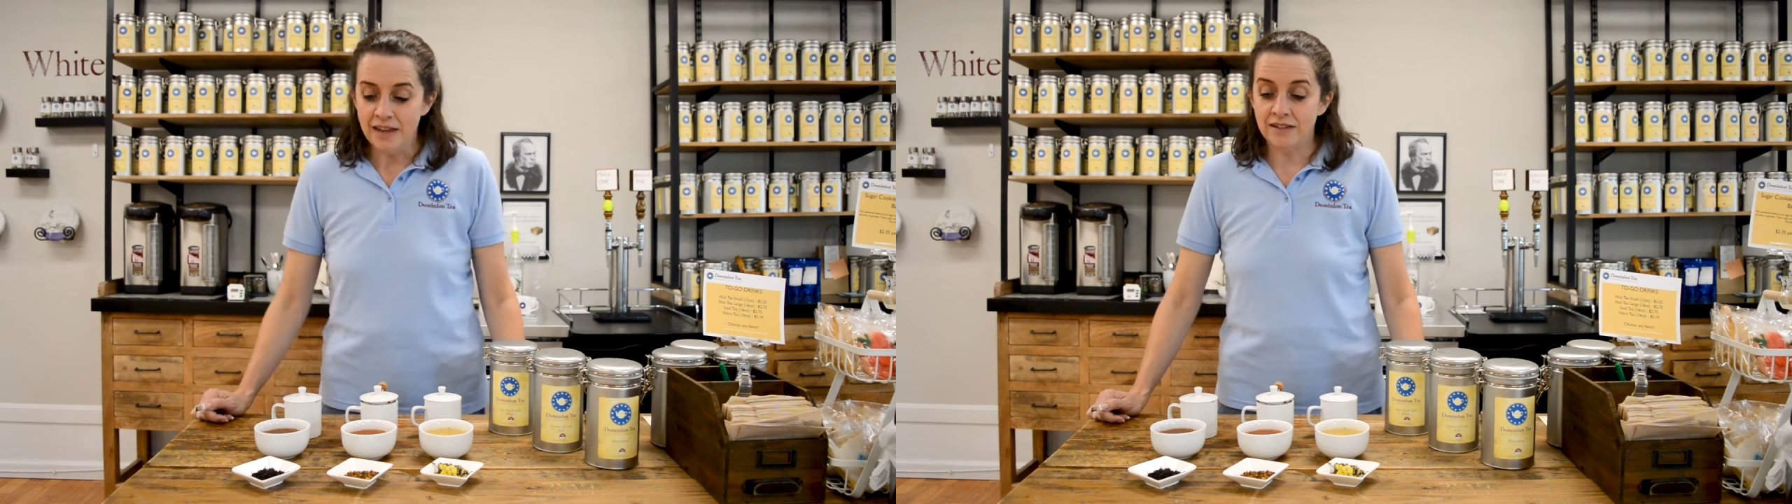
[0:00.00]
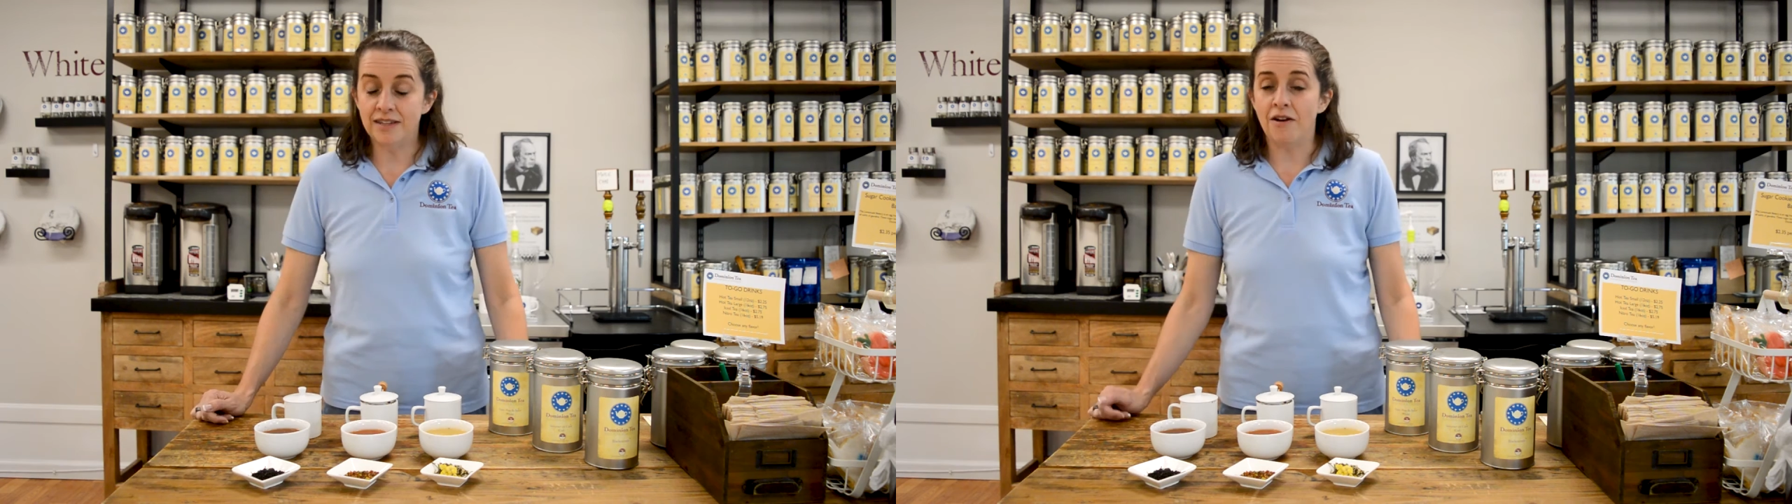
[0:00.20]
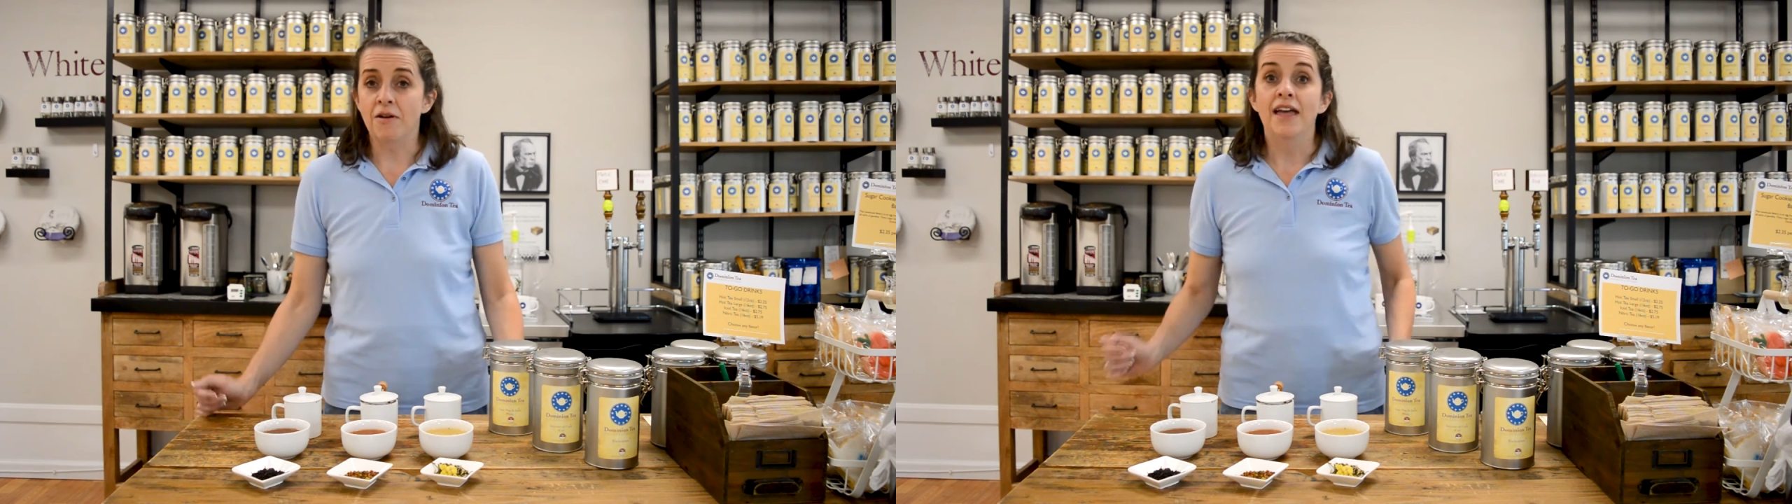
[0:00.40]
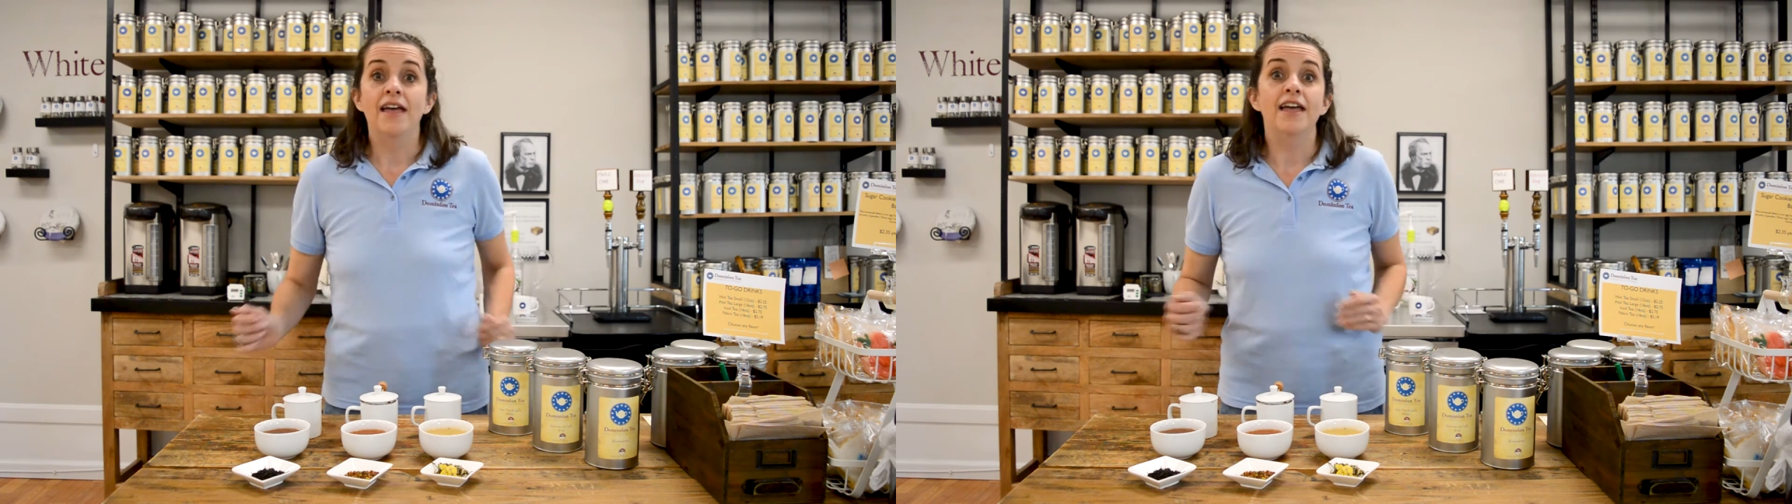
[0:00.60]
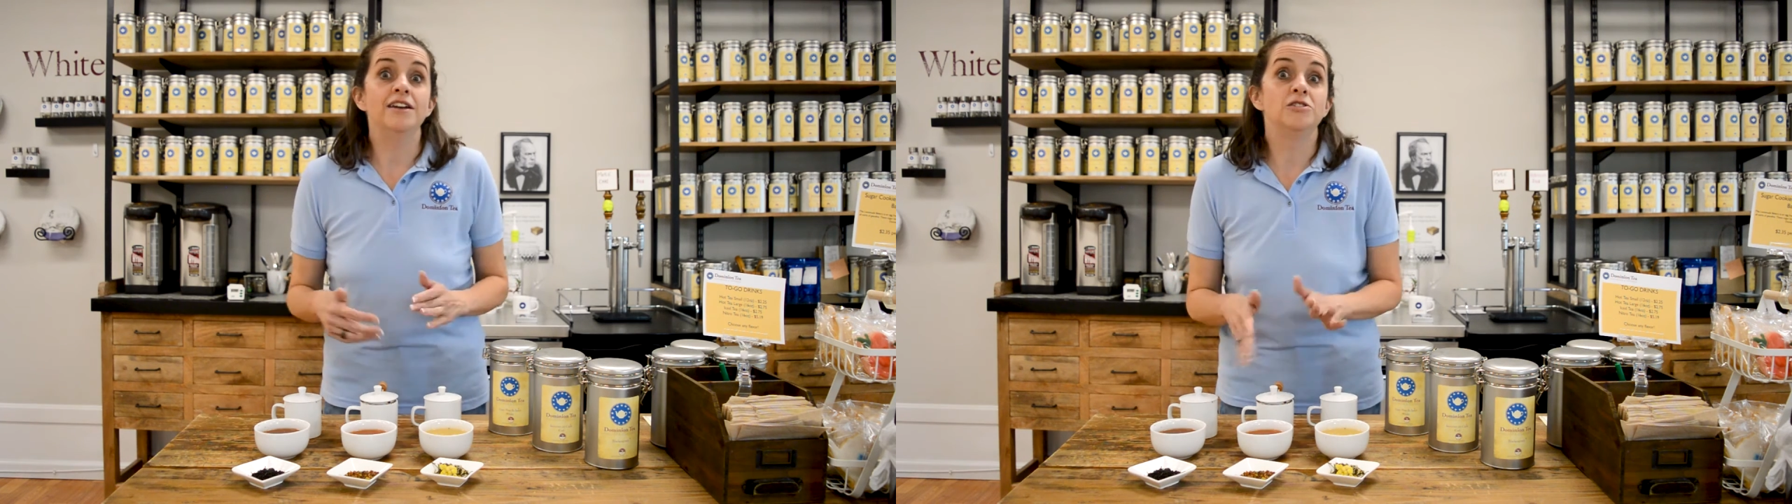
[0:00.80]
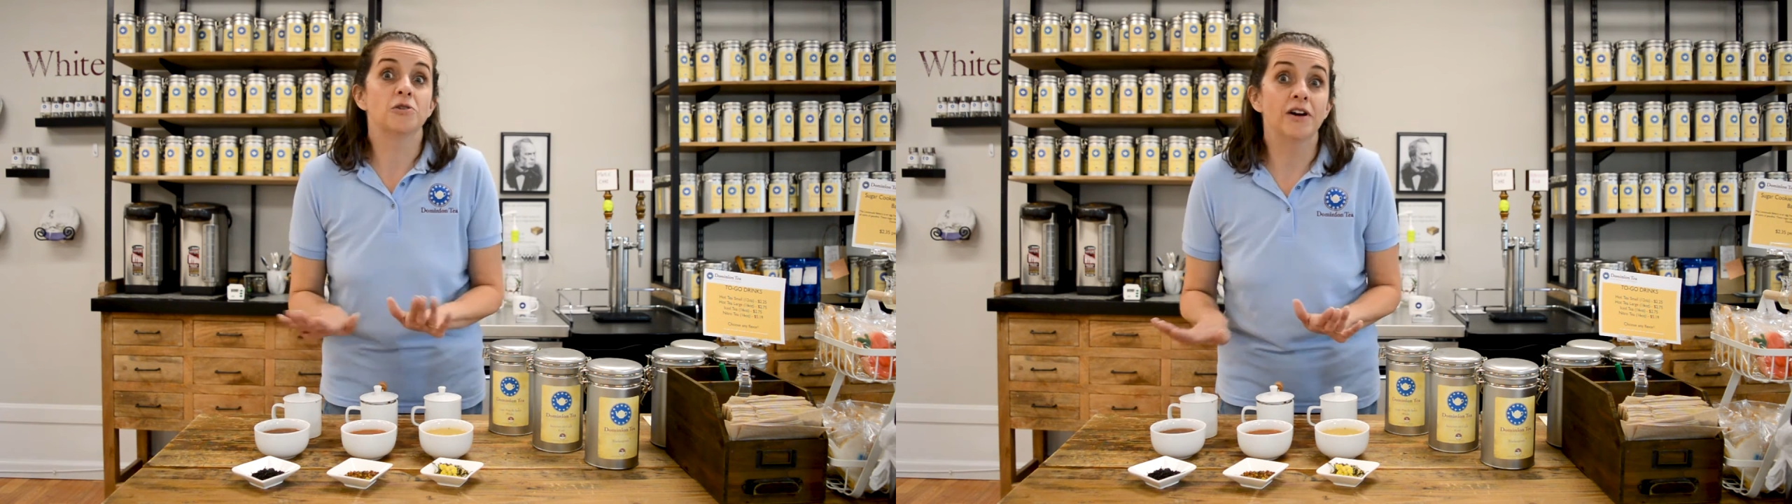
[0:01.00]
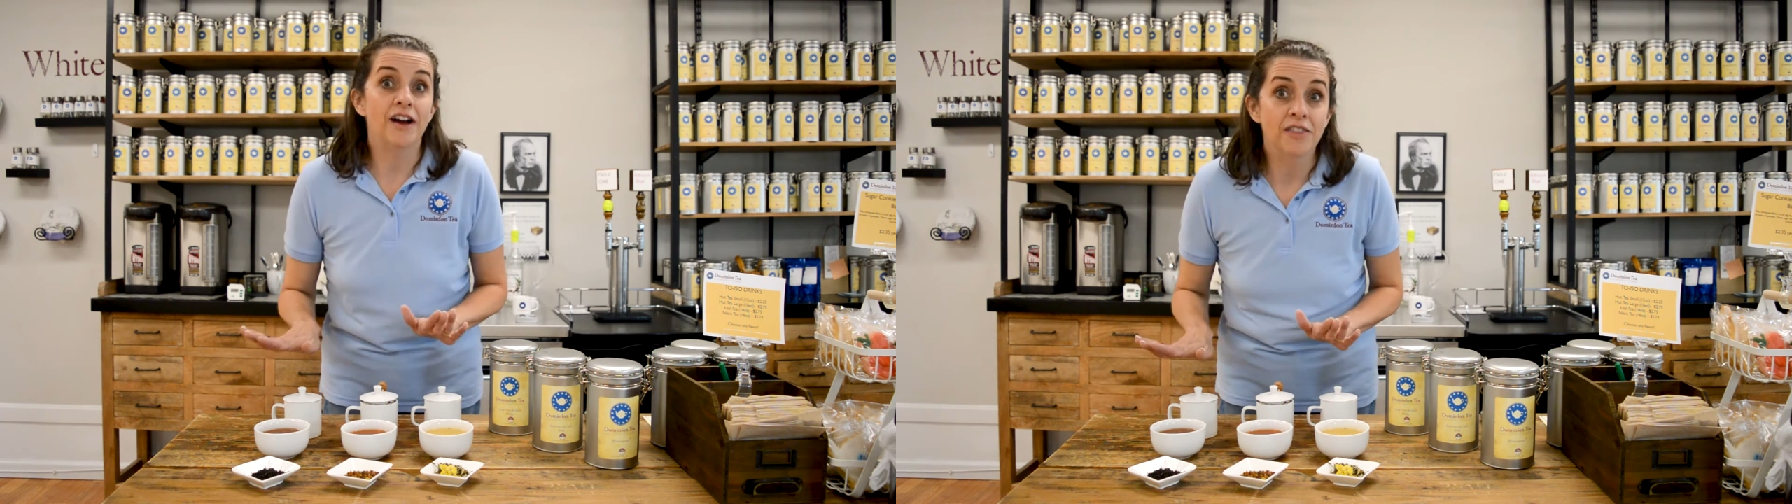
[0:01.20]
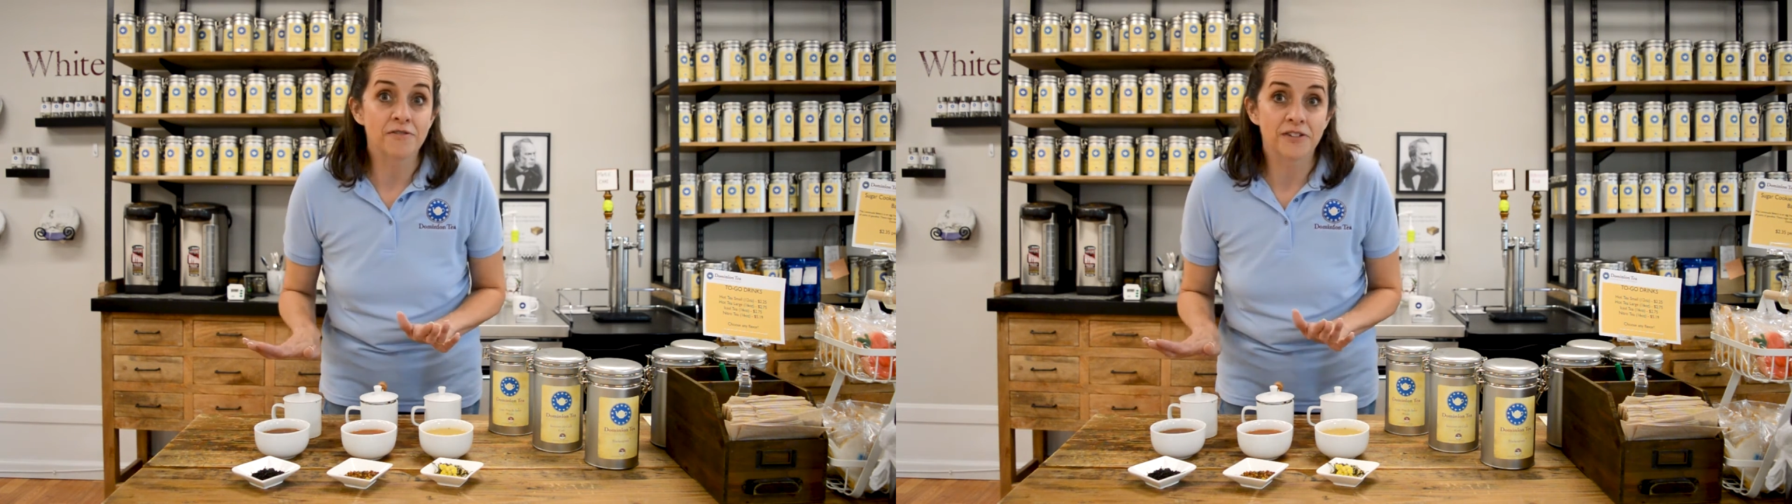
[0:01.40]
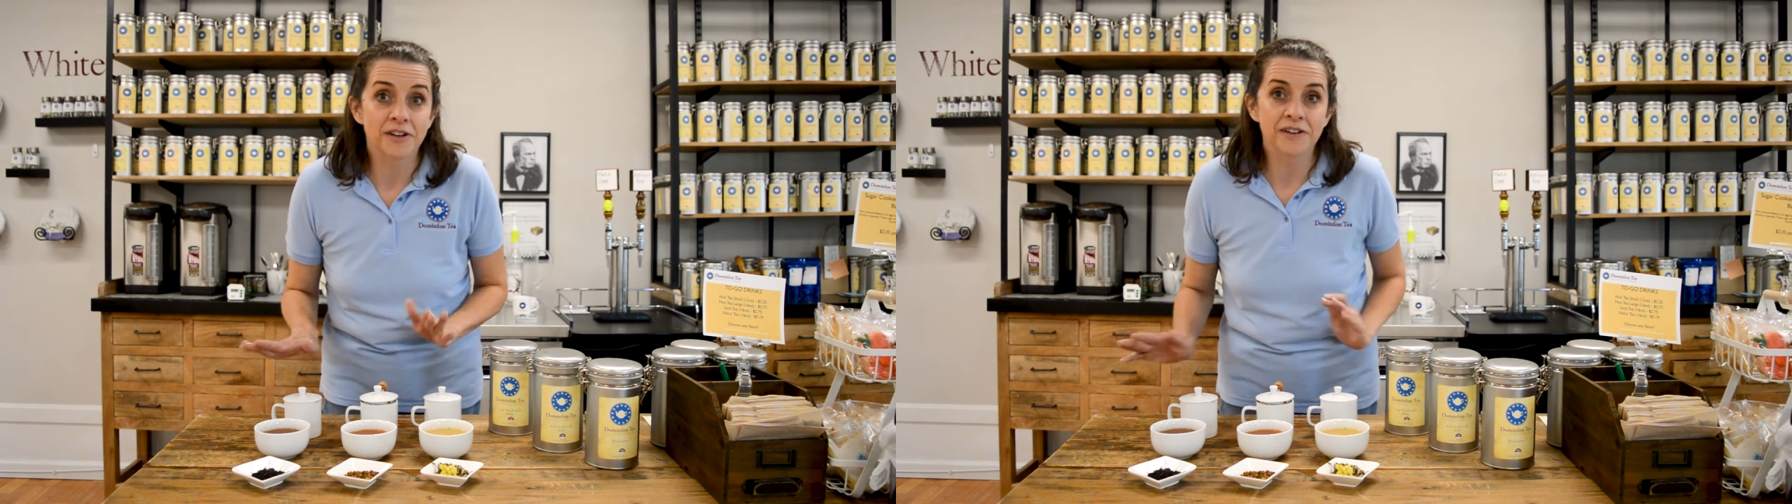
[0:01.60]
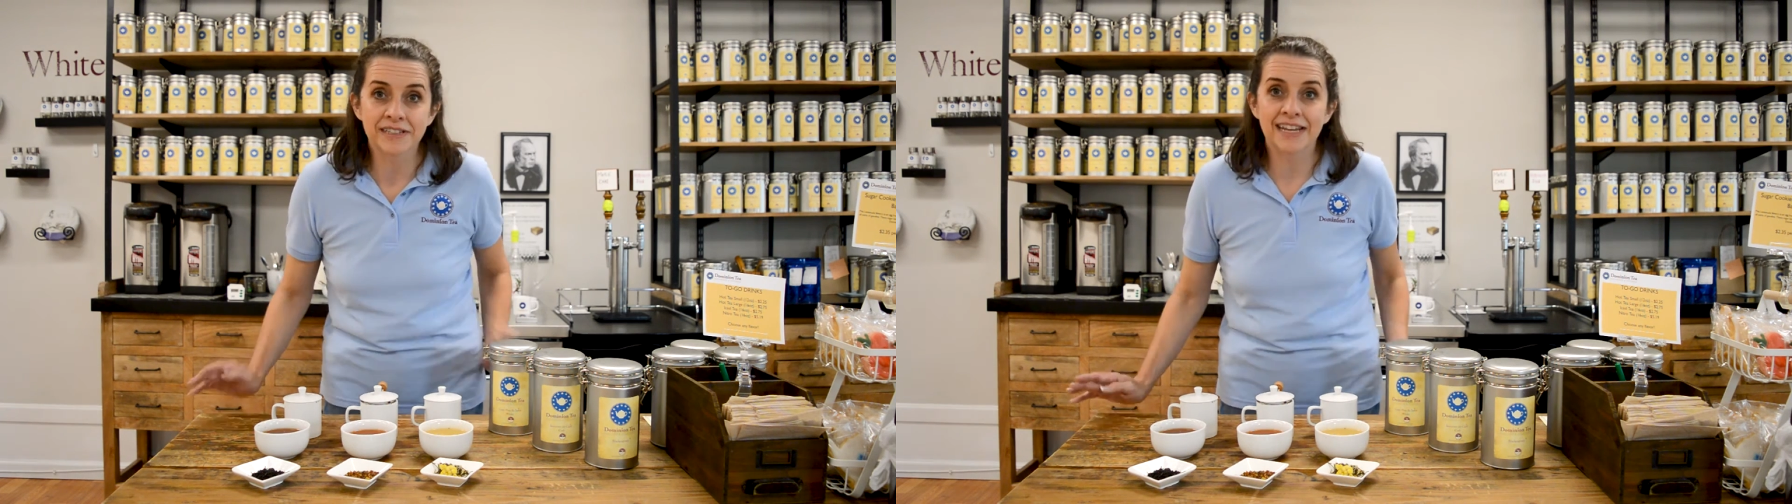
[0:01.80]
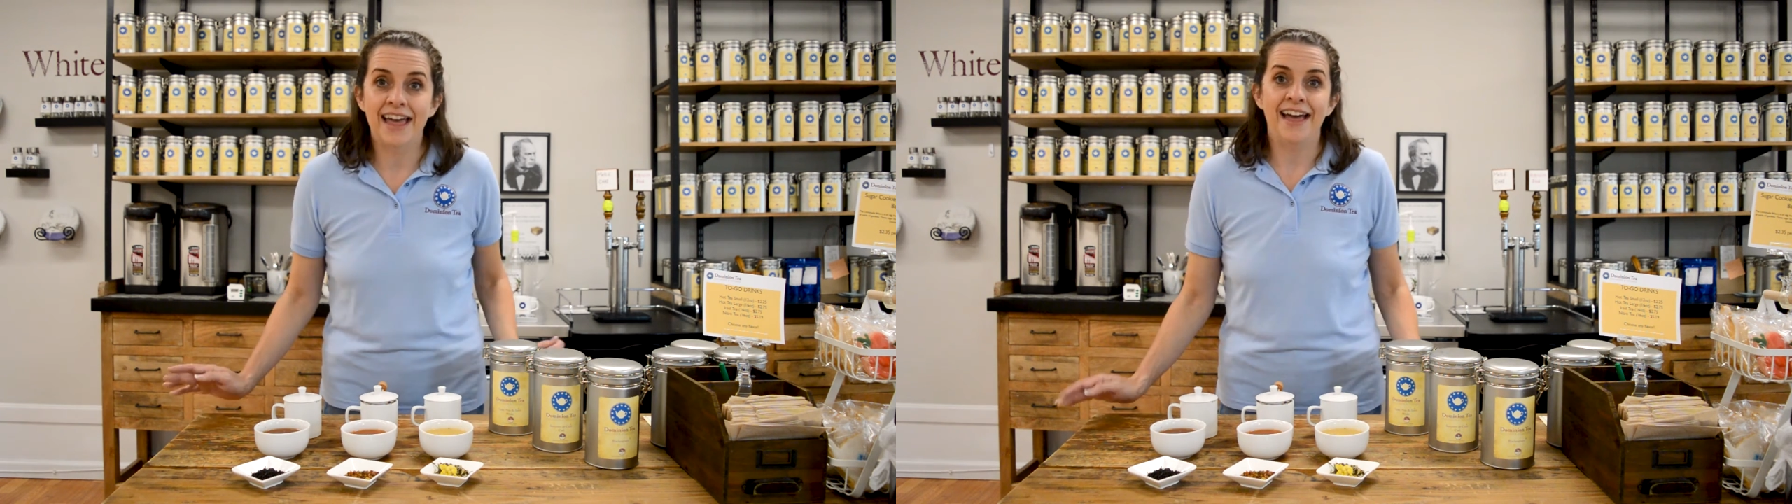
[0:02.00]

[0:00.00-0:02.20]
So enjoy all the fruit